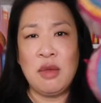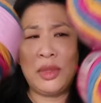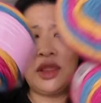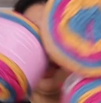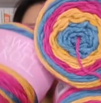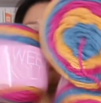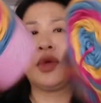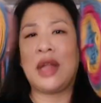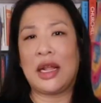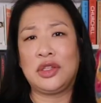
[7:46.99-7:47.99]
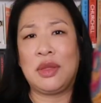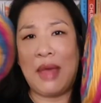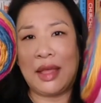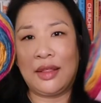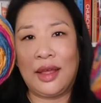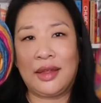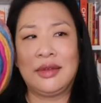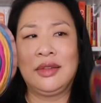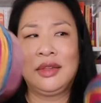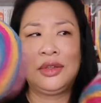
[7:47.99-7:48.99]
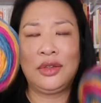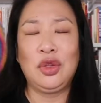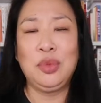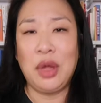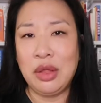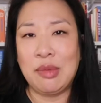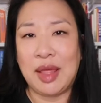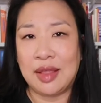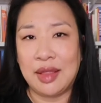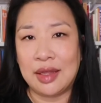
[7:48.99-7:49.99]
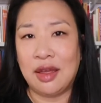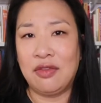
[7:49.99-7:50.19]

But this you can actually make like, you can probably make like